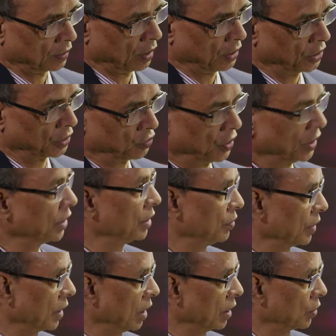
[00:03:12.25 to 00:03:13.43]
is very
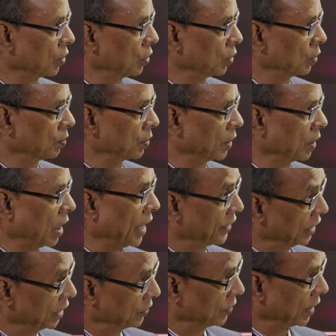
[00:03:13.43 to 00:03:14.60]
difficult to
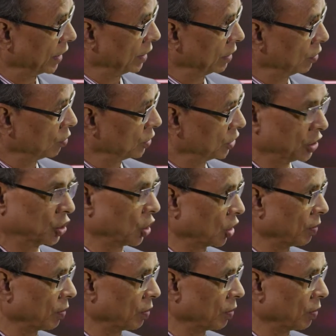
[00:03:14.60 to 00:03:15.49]
identify this sort of